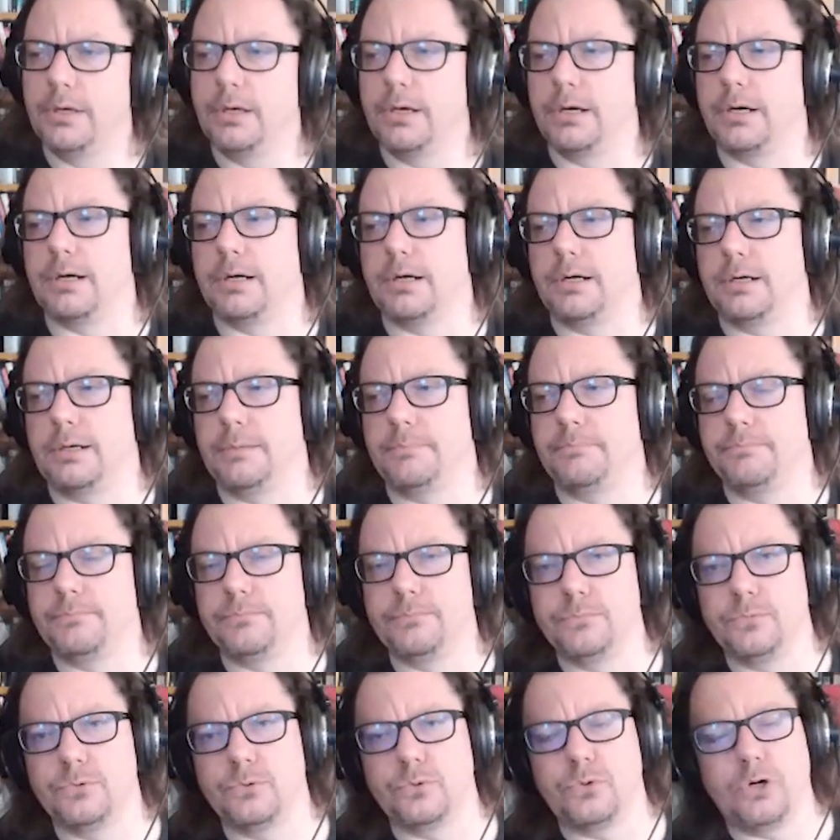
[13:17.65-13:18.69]

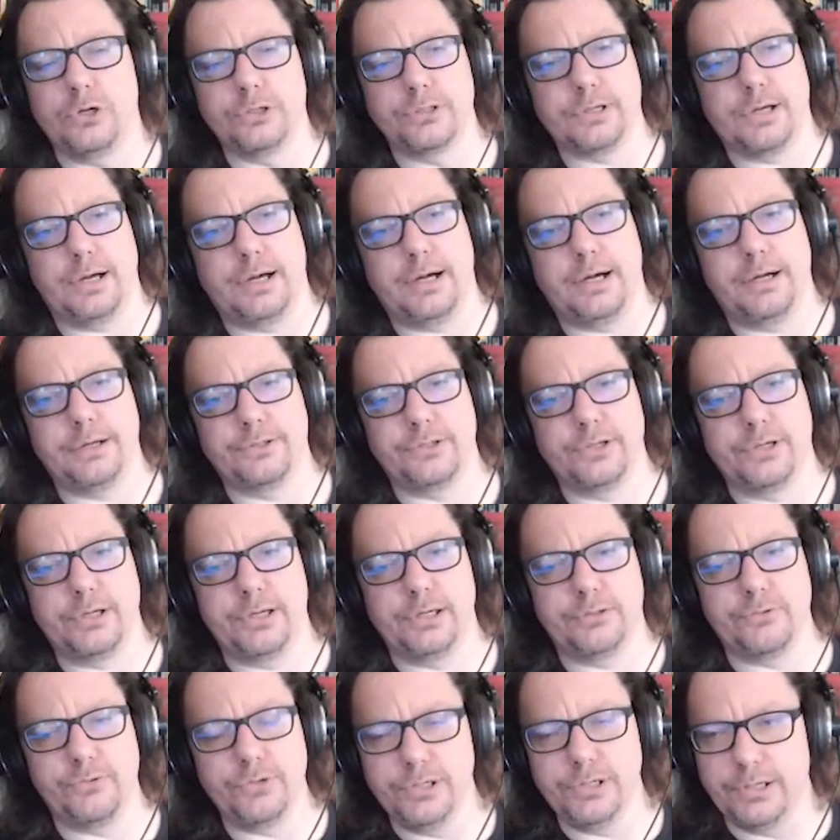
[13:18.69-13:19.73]
What are
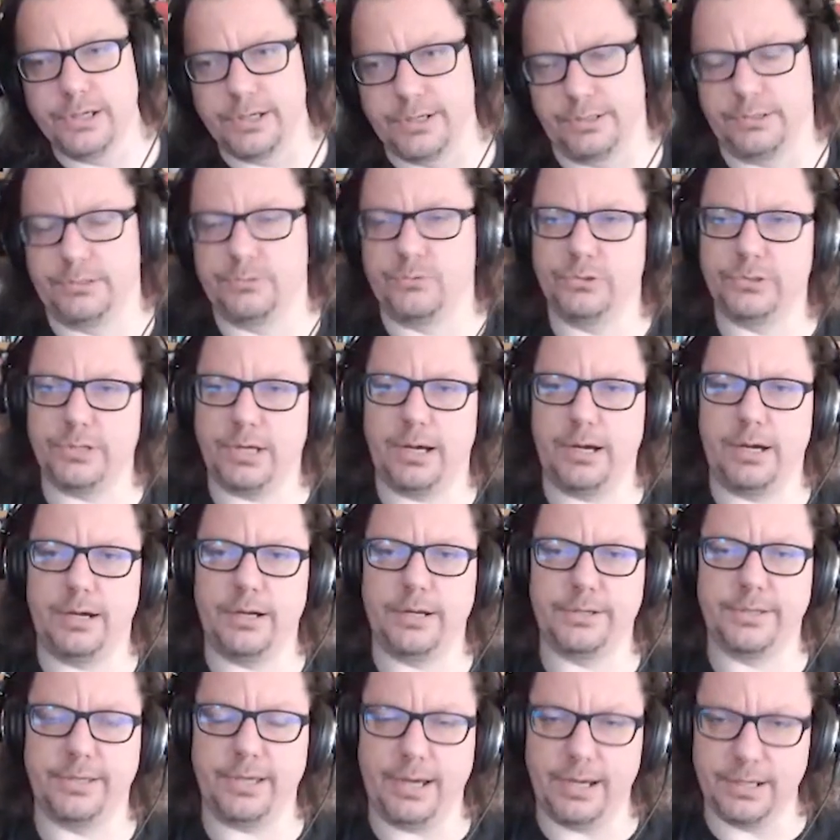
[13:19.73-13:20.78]
the triggers? What
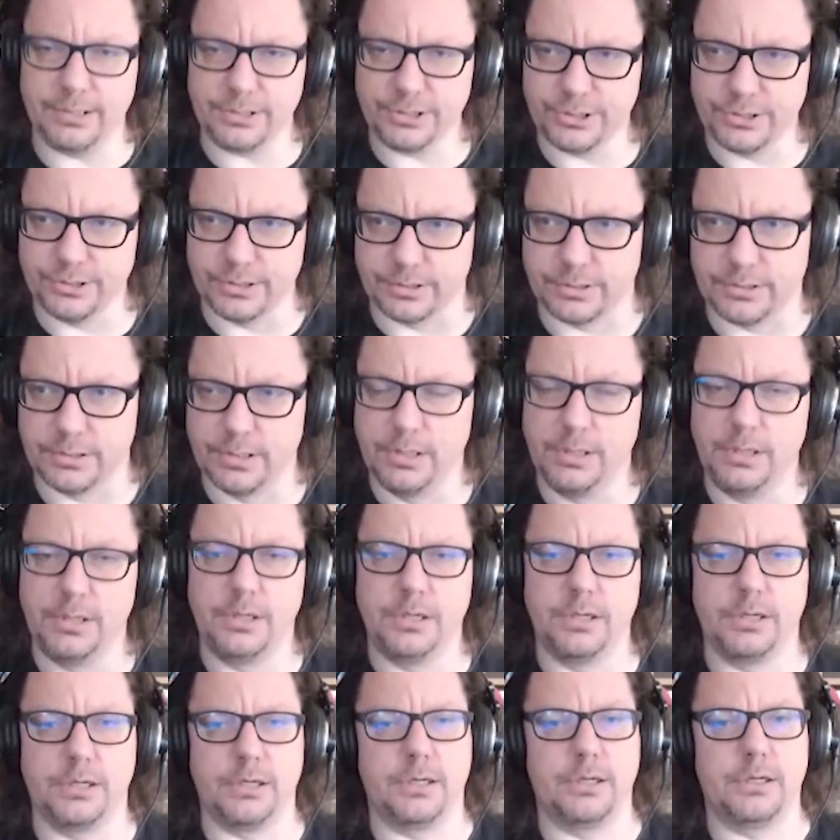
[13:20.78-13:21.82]
are the actions?
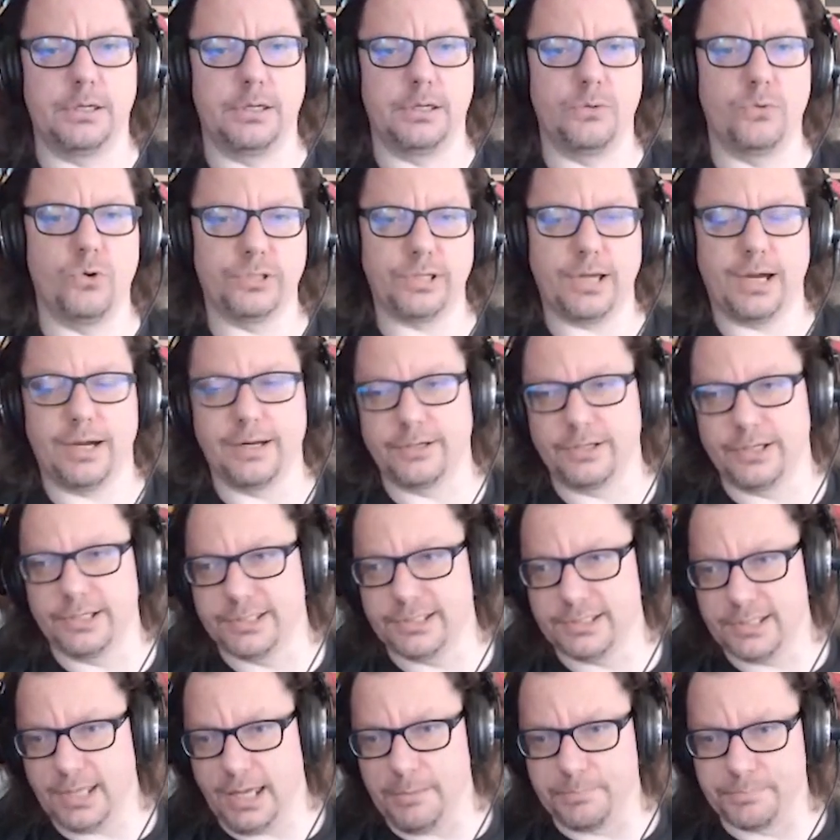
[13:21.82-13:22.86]
What are the
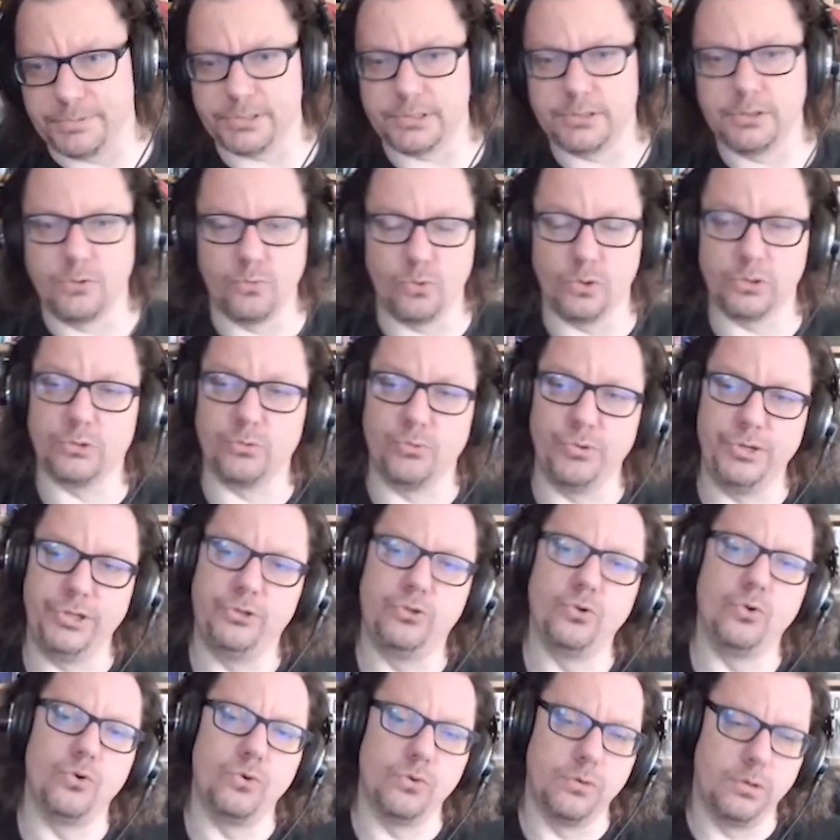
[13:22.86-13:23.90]
steps? What we
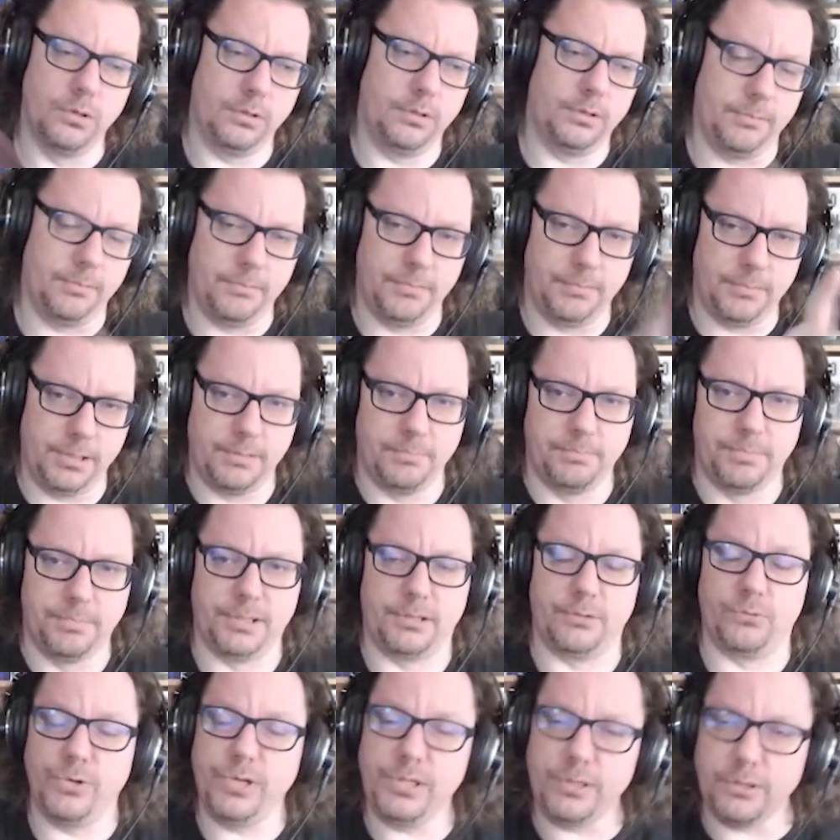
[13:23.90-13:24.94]
do in
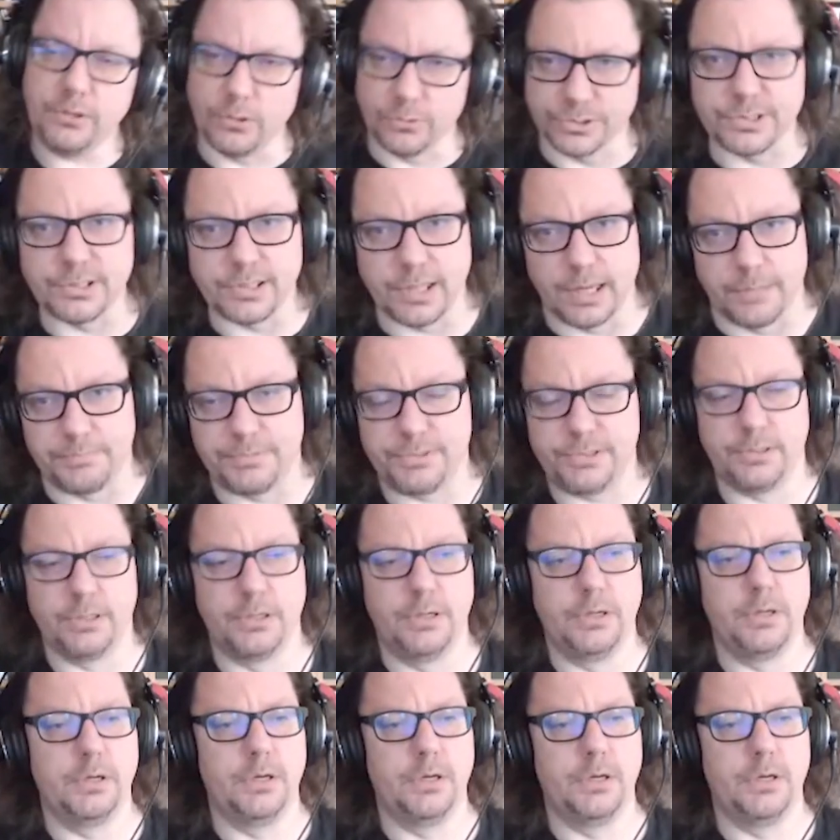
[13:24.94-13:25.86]
between those steps?